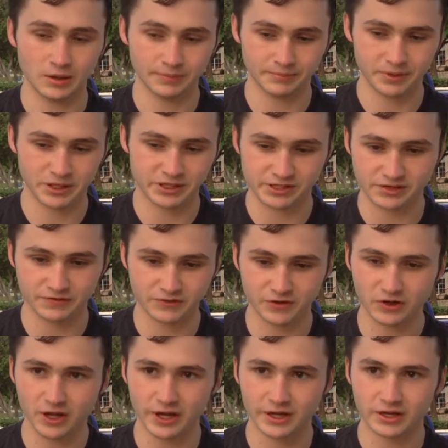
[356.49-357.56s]
because I
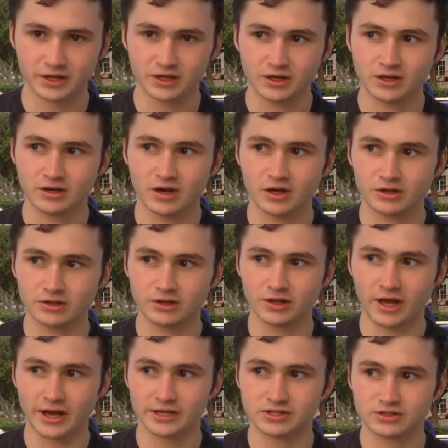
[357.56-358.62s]
feel like a little
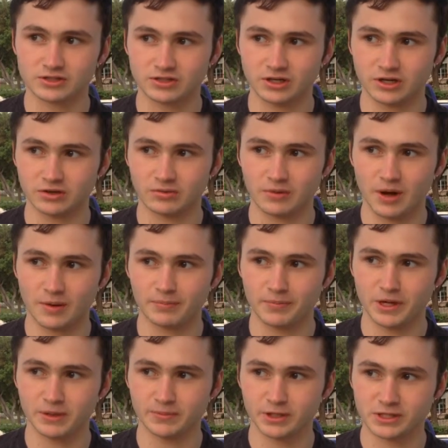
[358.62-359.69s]
a
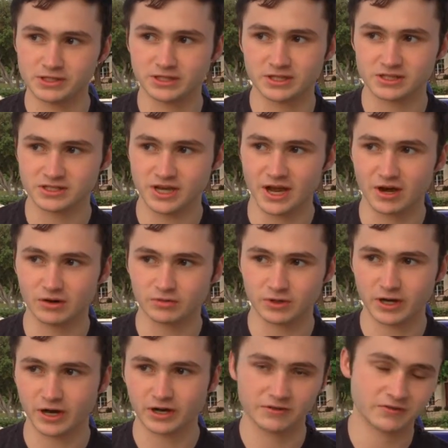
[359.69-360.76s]
minimalistic sound would
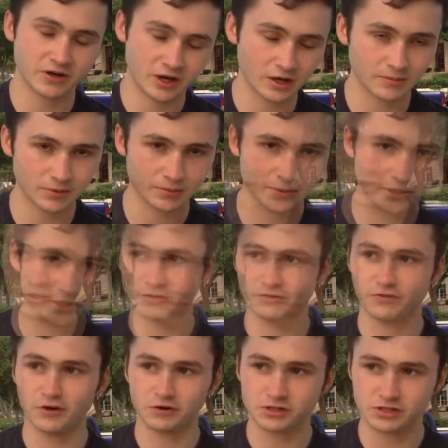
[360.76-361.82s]
kind of complement. The
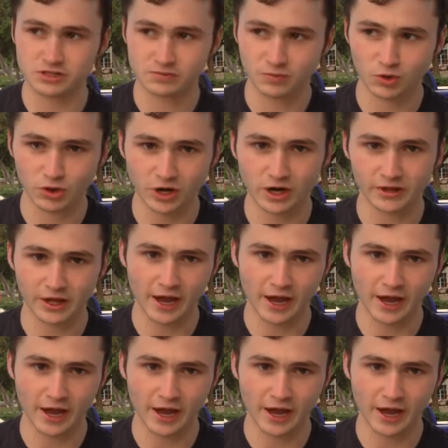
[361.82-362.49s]
focus is more on the